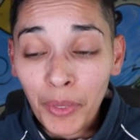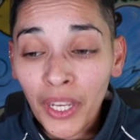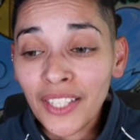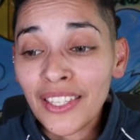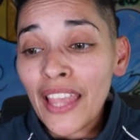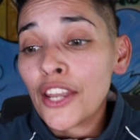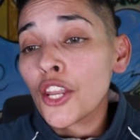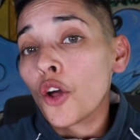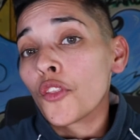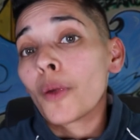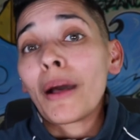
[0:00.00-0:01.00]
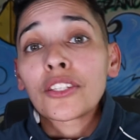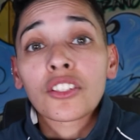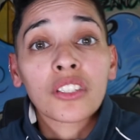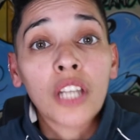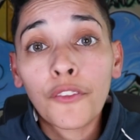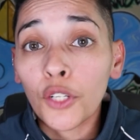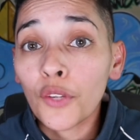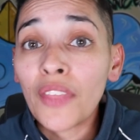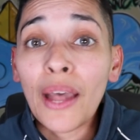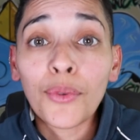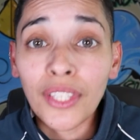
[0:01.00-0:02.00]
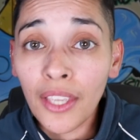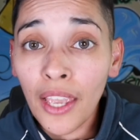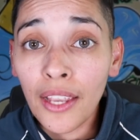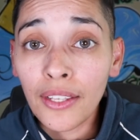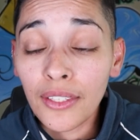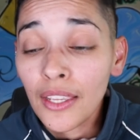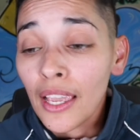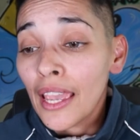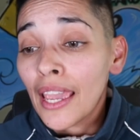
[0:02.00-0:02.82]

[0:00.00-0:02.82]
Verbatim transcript: Because they know they're about to scuffle if that was the case.